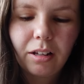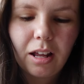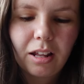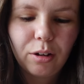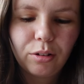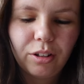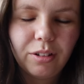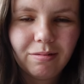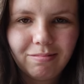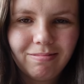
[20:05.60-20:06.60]
Yeah, that'll do.
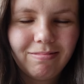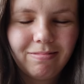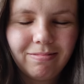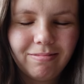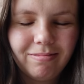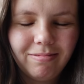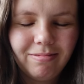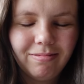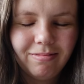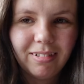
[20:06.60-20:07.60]
Mm.